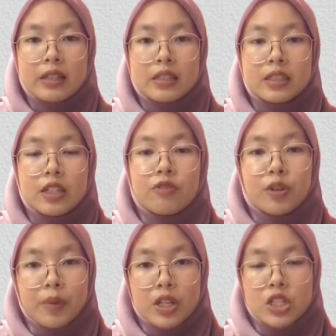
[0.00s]
The
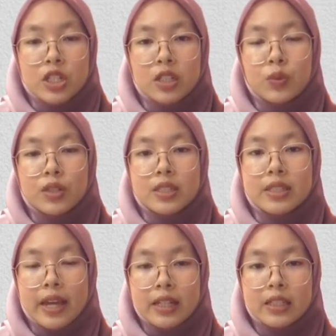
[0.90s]
information
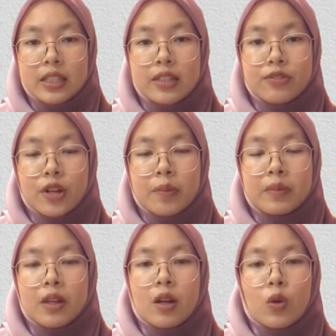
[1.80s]
was gathered
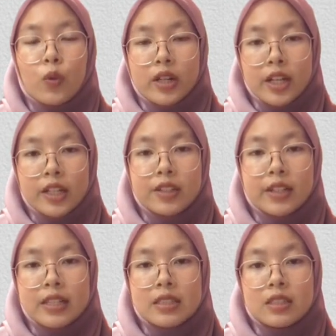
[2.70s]
from
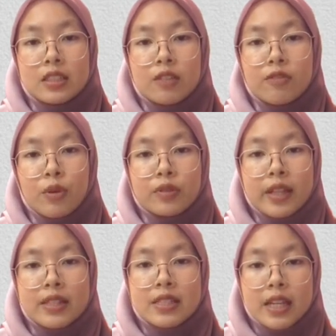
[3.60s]
164
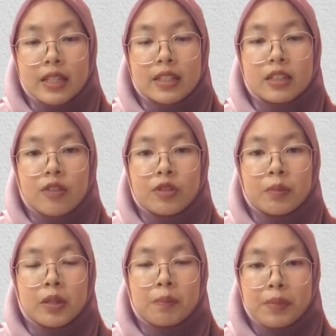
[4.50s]
Tanzanian
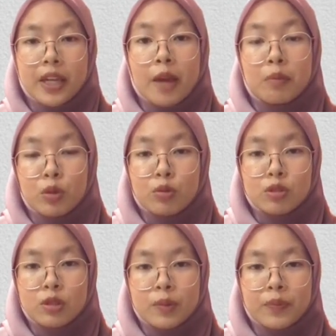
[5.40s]
government
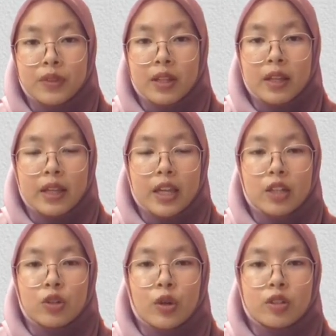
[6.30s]
PMUs.
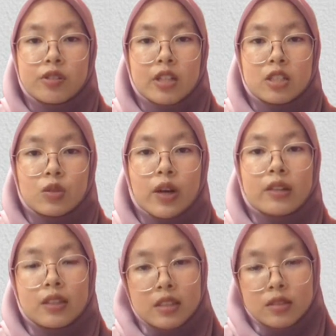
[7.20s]
In contrast to
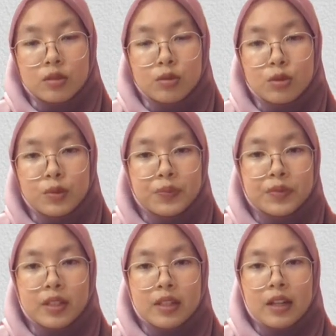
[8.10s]
Article 2,
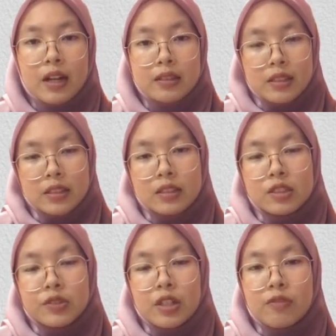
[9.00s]
Article
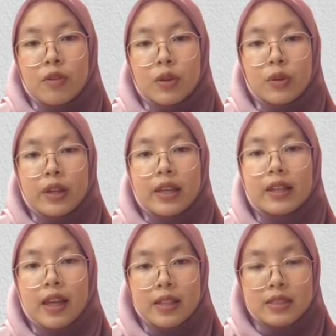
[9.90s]
3 followed a
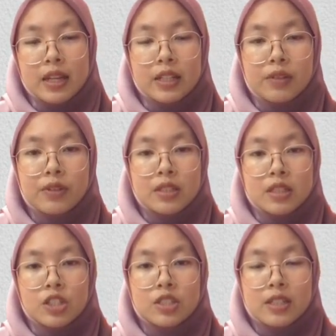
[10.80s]
case study
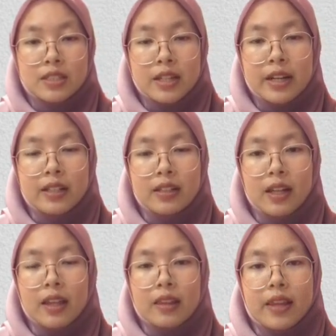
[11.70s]
research design
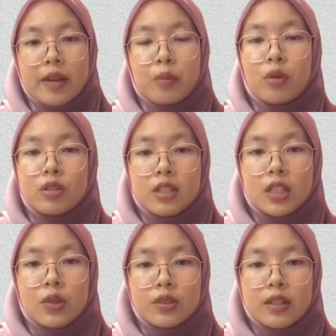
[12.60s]
that
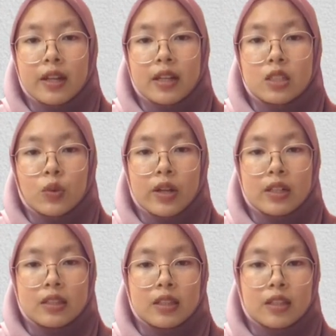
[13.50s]
mostly utilized
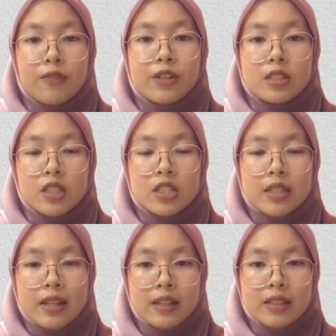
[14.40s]
qualitative research
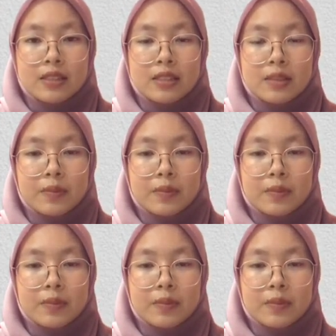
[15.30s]
techniques.